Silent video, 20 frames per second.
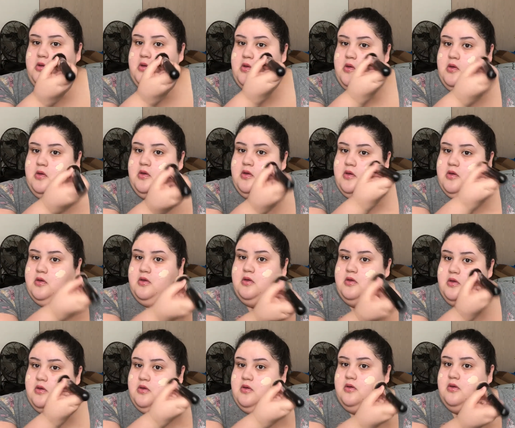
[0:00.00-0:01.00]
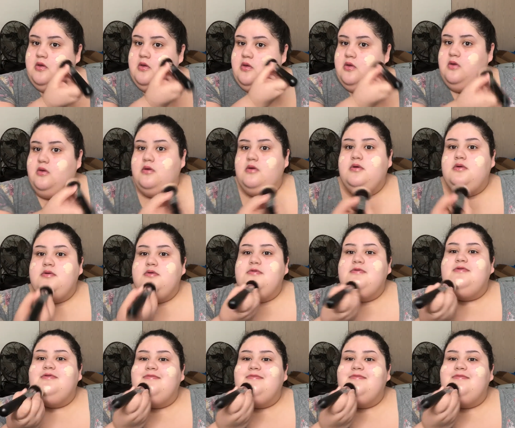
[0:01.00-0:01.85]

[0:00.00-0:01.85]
(silence)